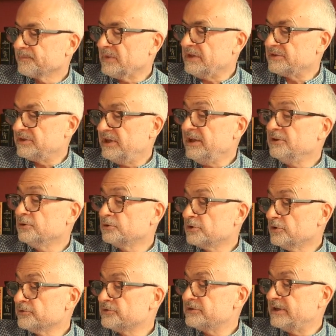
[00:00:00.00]
He's keen on
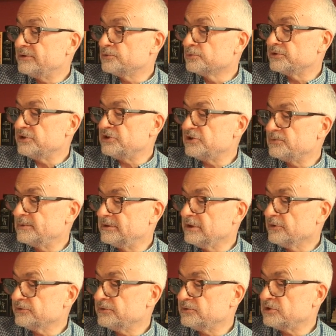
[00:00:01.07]
continental dishes with
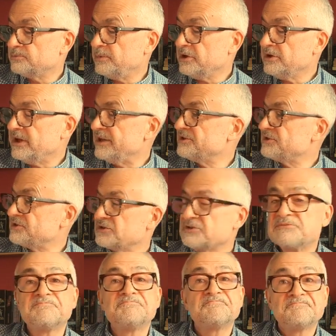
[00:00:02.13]
lots of spice.
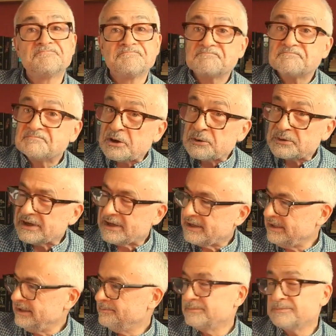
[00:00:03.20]

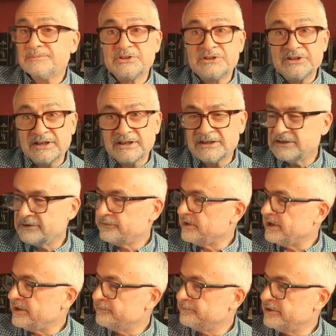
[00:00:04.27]
Okay, particular
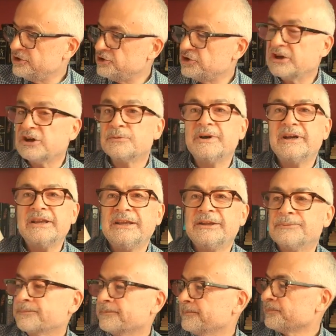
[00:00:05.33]
favourite, chow
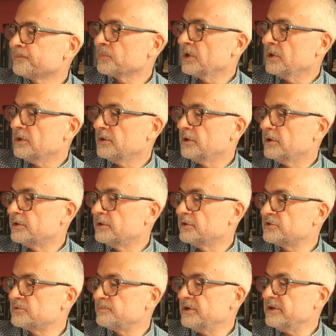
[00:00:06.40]
mein. And the
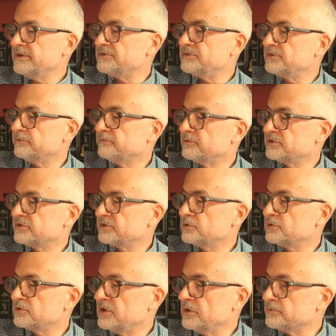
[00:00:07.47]
spices it
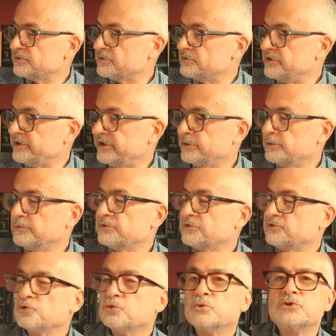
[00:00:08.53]
tells us to use,
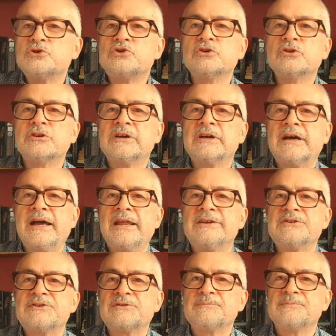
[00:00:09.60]
salt, sugar
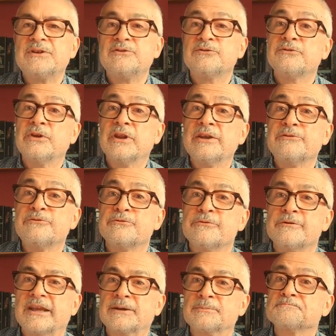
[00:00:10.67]
and
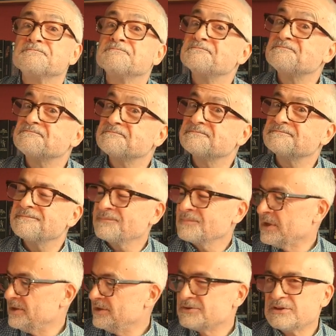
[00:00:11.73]
flavouring.
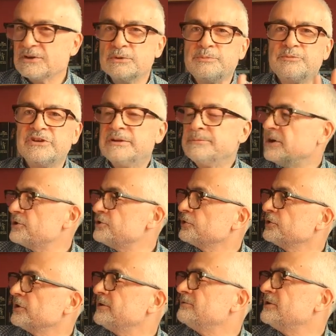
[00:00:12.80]
We're pretty much
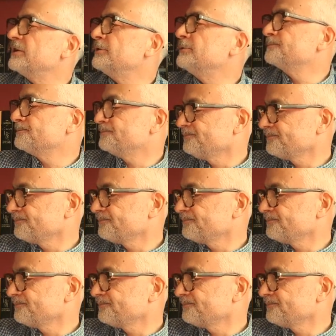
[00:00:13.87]
on our own.